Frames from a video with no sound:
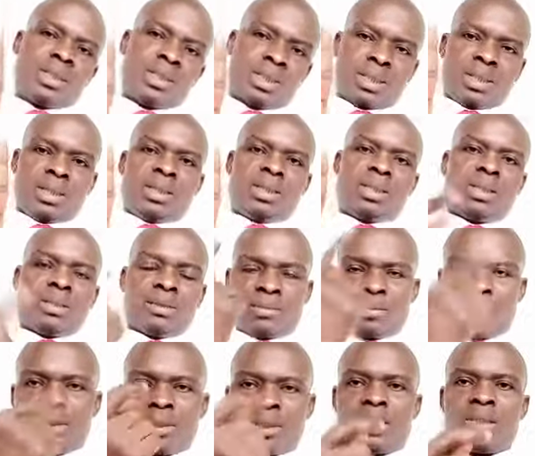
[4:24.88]
What
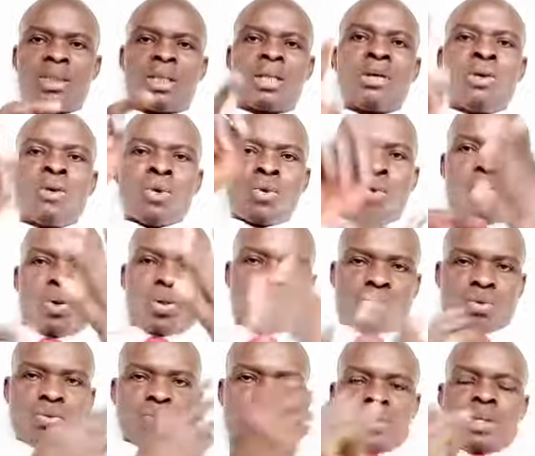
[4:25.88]
of the number of
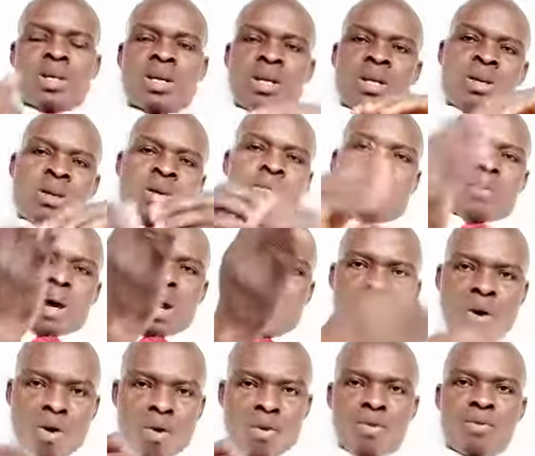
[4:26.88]
edges?
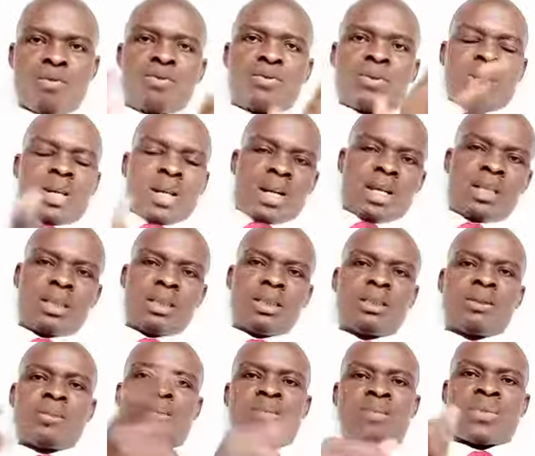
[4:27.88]
A cuboid
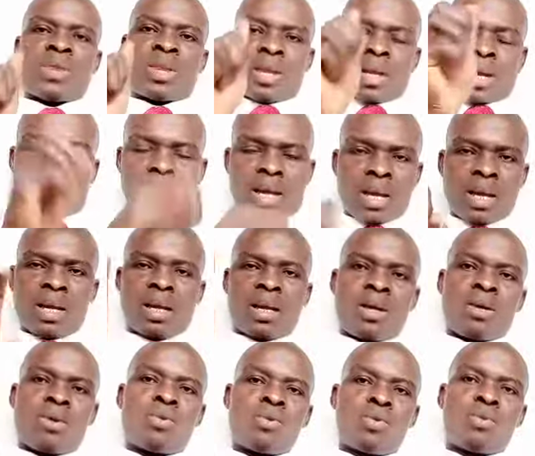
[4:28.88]
has 12
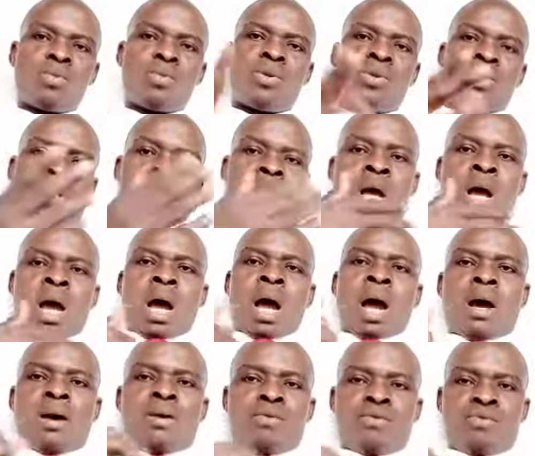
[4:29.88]
edges.
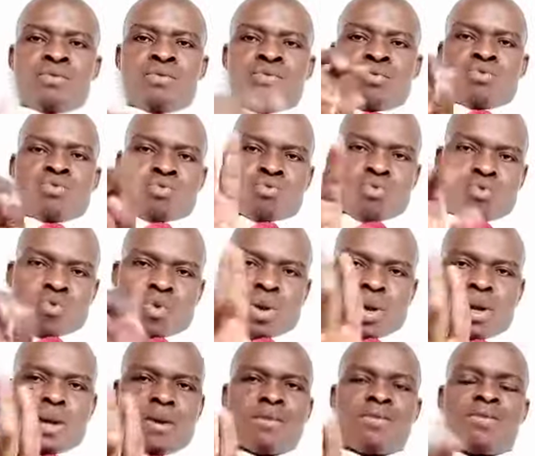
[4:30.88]

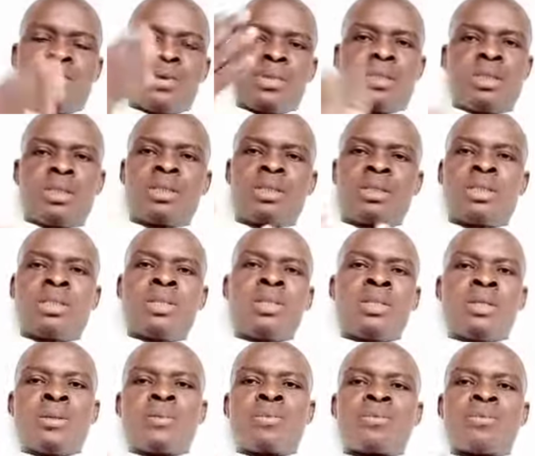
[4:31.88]
Finally,
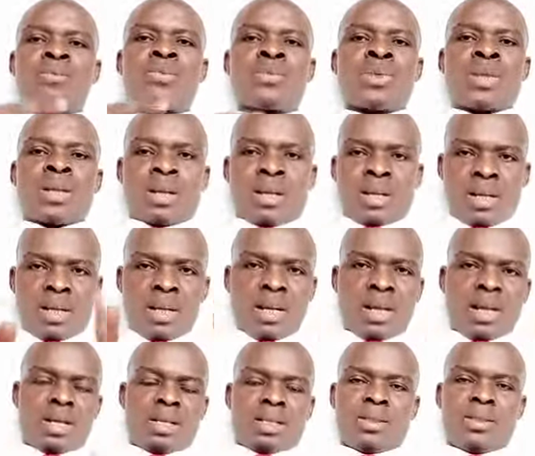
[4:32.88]
let us count the
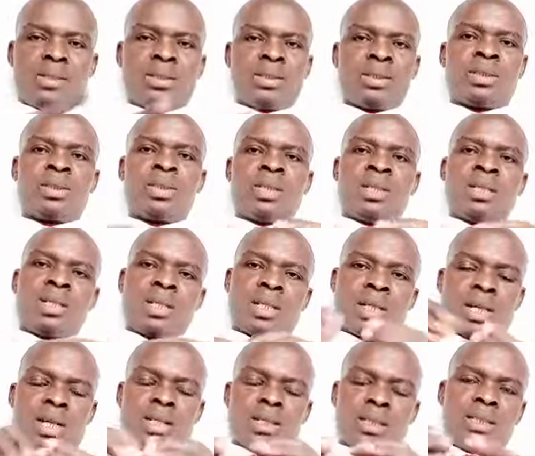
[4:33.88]
number
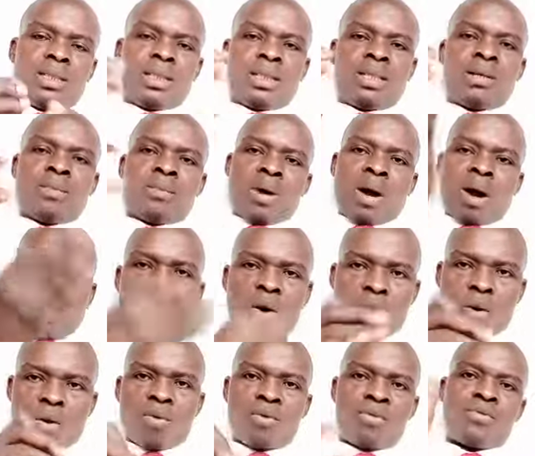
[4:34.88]
of the
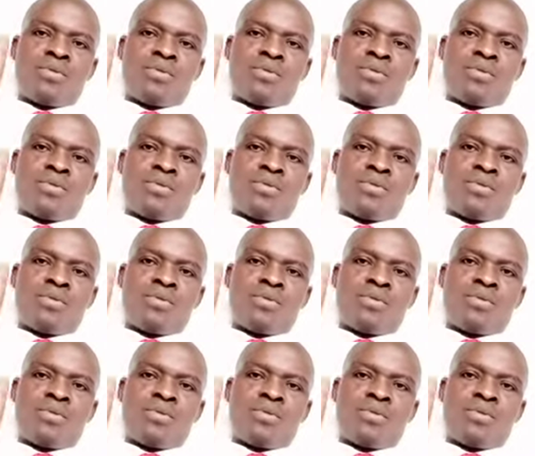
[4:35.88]
vertices.